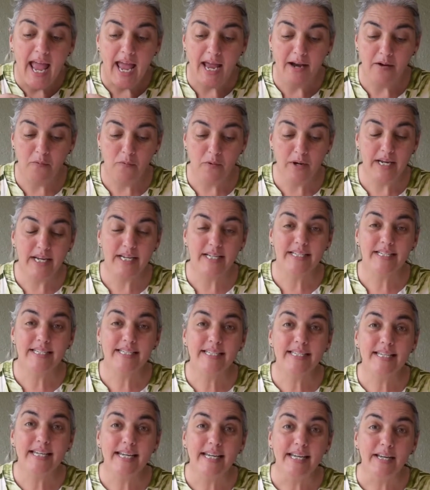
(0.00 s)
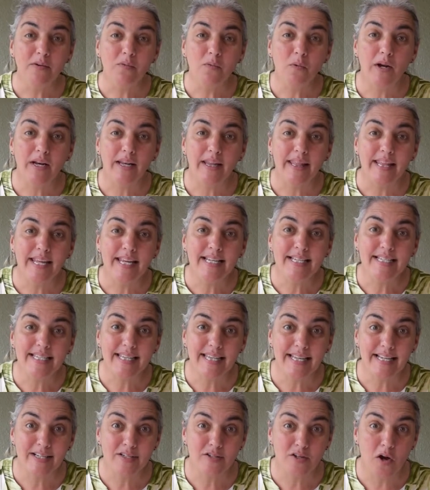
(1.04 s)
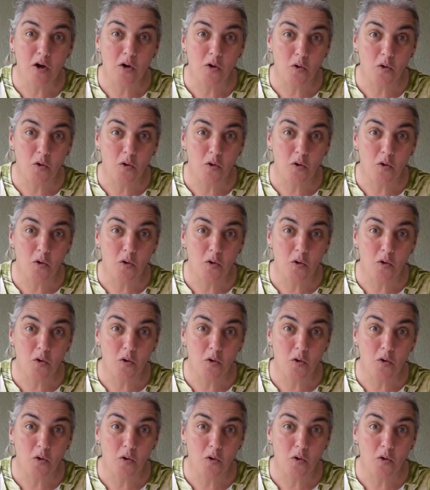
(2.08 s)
and we can see what these things are